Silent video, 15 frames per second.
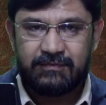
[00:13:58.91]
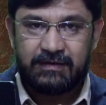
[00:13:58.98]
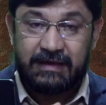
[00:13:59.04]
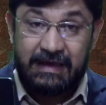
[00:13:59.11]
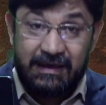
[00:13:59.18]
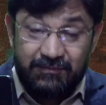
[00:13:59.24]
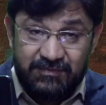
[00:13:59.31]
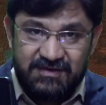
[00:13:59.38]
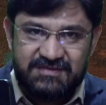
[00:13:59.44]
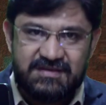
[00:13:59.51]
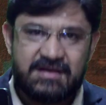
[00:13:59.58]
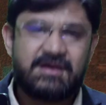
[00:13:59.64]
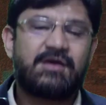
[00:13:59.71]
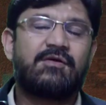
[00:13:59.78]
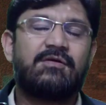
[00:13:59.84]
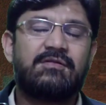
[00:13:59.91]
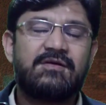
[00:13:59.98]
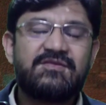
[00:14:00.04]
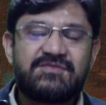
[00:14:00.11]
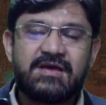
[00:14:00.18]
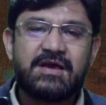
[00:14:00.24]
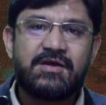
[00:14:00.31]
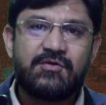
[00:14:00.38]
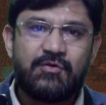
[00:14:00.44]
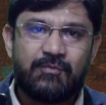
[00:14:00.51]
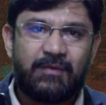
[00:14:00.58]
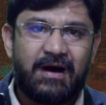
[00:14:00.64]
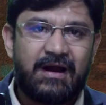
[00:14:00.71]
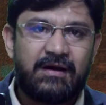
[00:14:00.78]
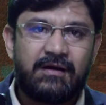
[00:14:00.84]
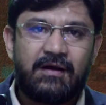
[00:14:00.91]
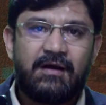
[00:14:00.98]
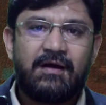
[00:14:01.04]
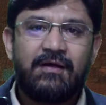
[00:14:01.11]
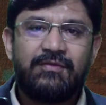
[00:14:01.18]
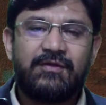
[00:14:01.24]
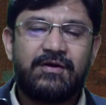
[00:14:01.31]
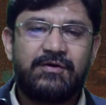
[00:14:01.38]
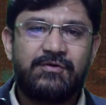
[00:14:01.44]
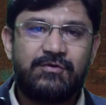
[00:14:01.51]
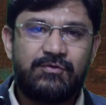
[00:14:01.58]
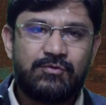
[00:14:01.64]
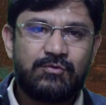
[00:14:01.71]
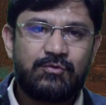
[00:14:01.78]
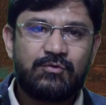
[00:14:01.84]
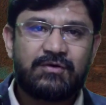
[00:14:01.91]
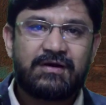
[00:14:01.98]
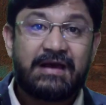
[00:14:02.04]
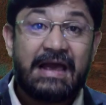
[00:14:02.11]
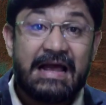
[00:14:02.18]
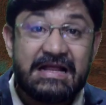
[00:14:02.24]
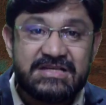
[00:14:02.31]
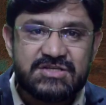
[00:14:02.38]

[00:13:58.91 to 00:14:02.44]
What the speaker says: Keep this thing in your mind, that you can